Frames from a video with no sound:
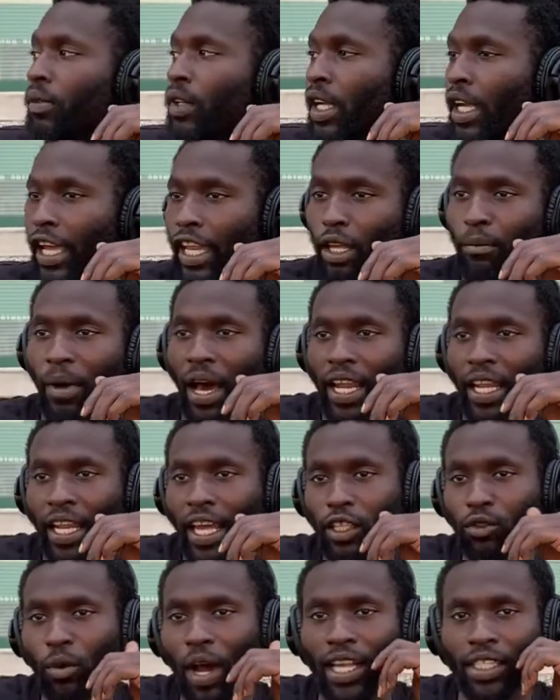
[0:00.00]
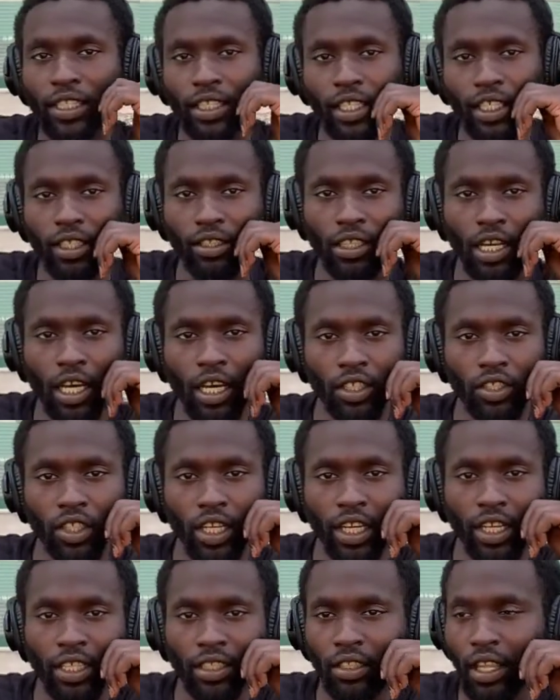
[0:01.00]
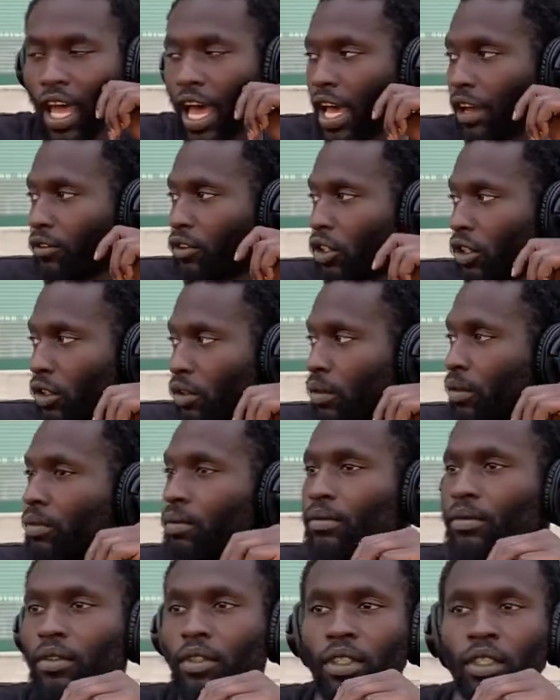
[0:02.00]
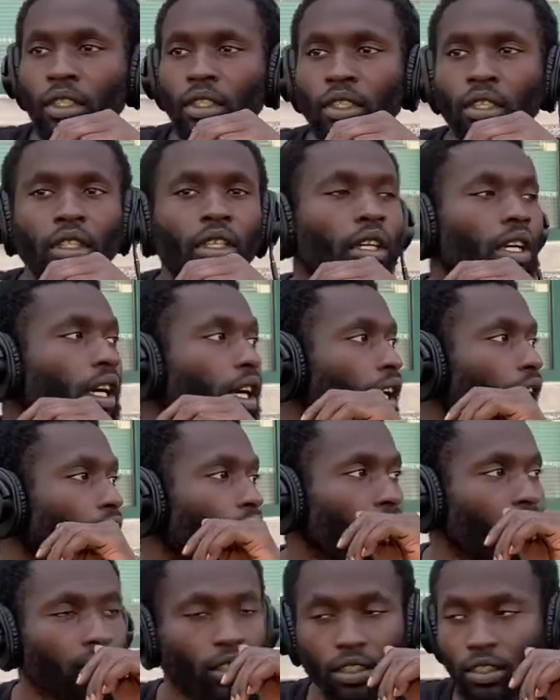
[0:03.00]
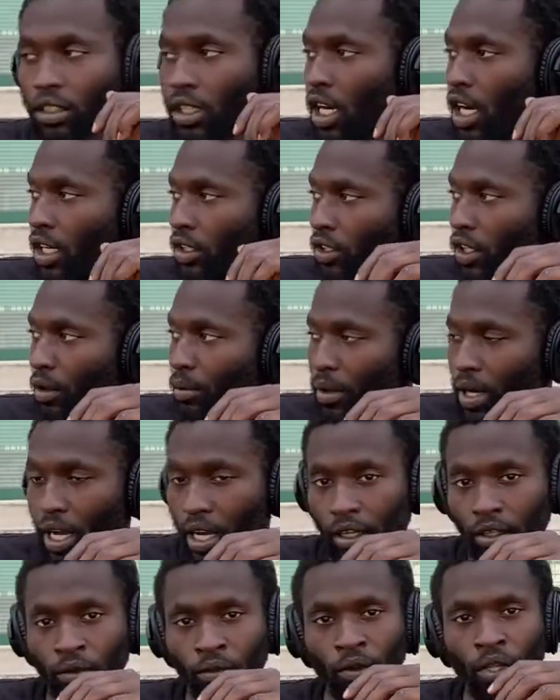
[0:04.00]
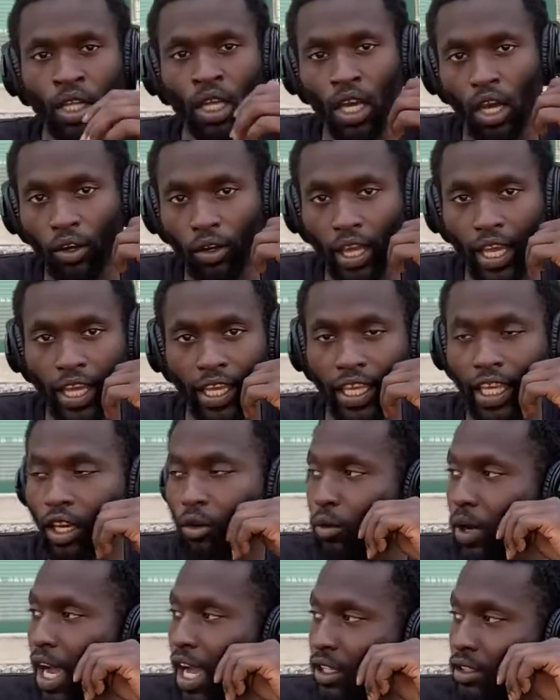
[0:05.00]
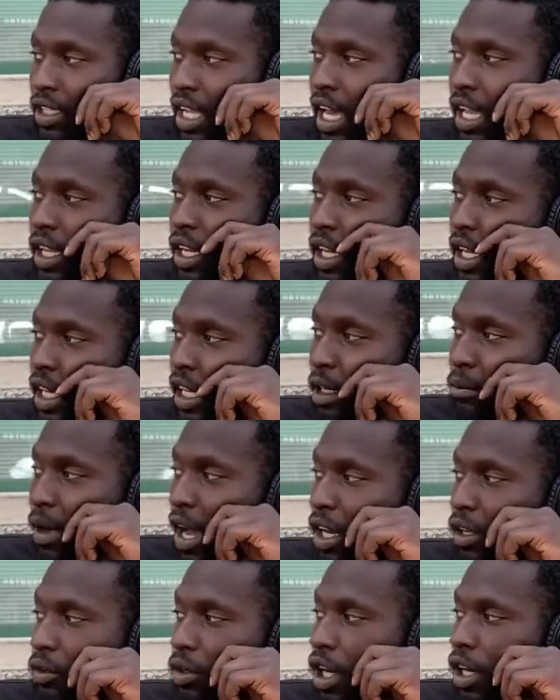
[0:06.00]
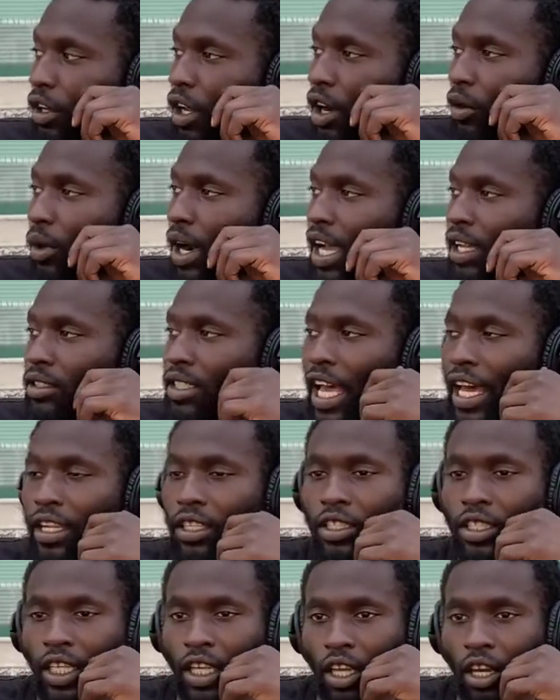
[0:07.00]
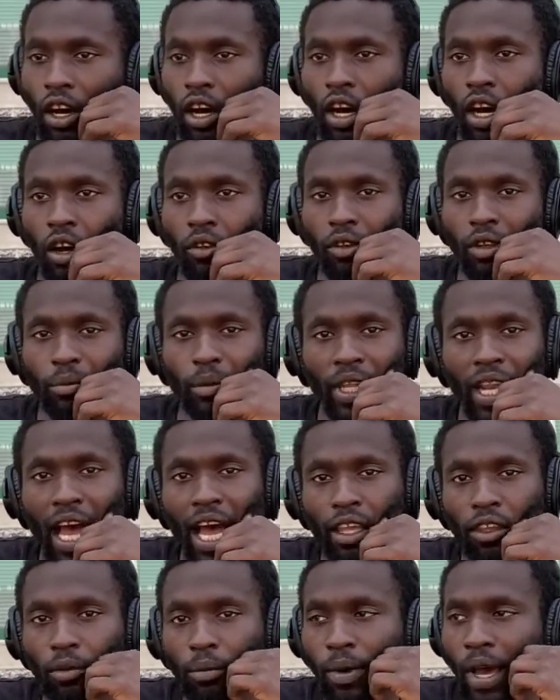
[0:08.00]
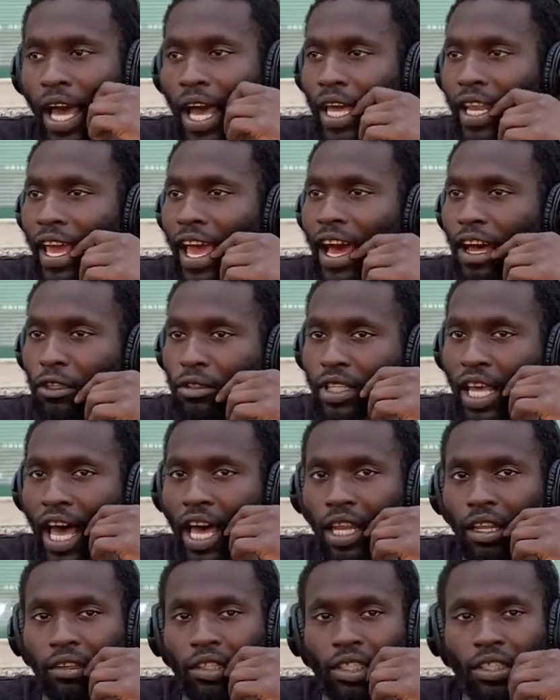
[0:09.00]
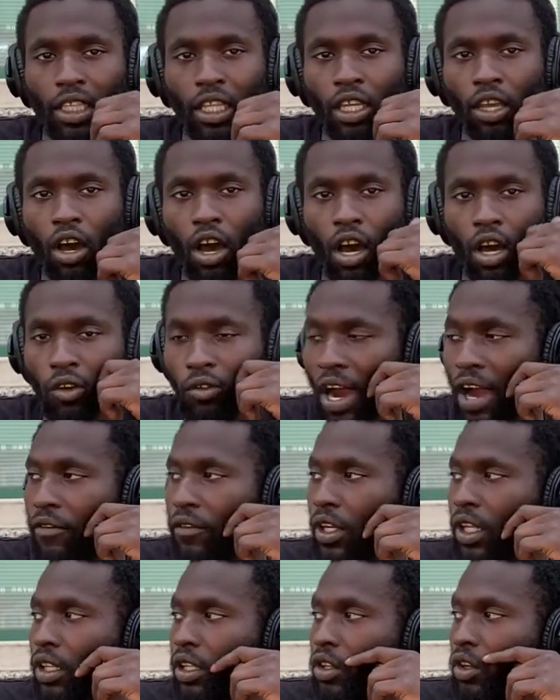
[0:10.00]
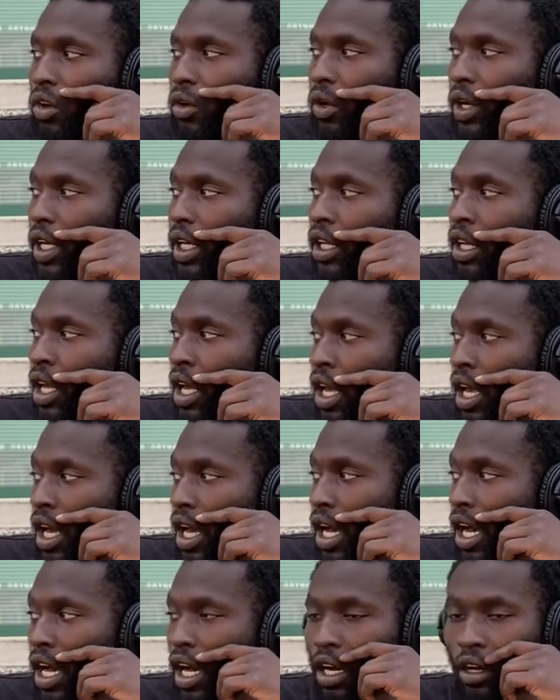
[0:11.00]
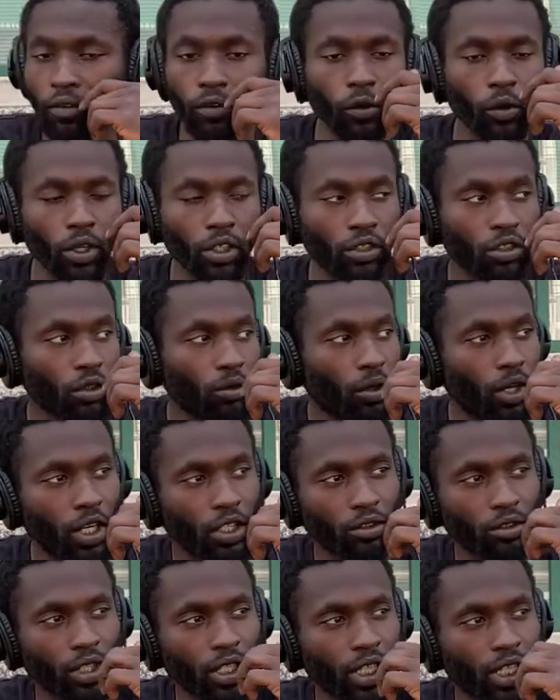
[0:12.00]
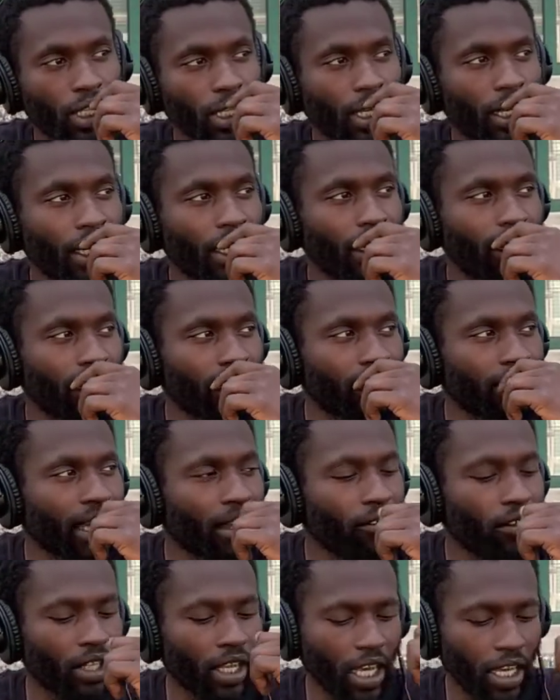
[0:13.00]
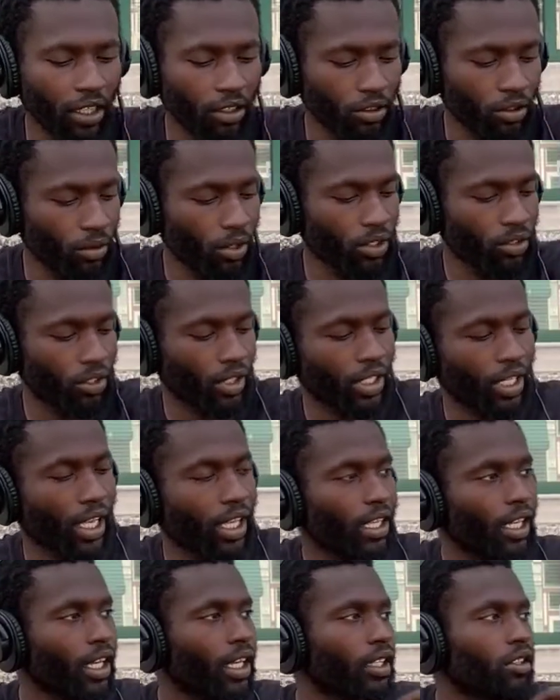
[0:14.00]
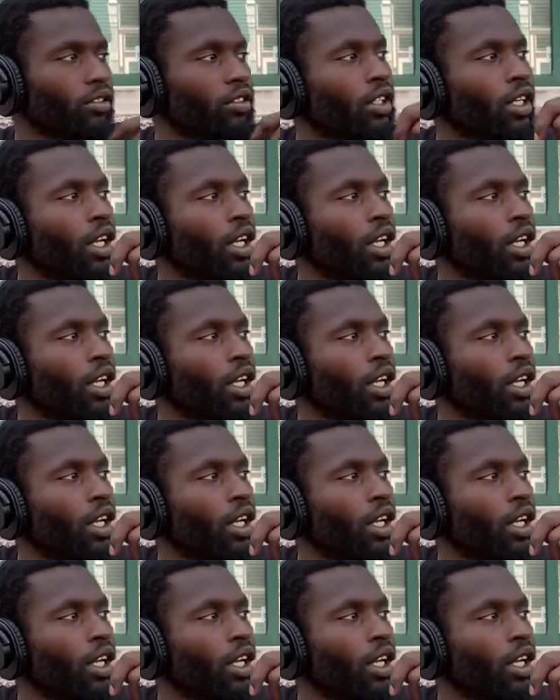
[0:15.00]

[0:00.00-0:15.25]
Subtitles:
Anybody that's watching this, share this live too. All right, let these cars go by. Okay, again, we're outside of, anybody who don't know, we're outside of City Hall. We've been occupying the outside of the City Hall in Rockford, Illinois for 207 days, 208 days.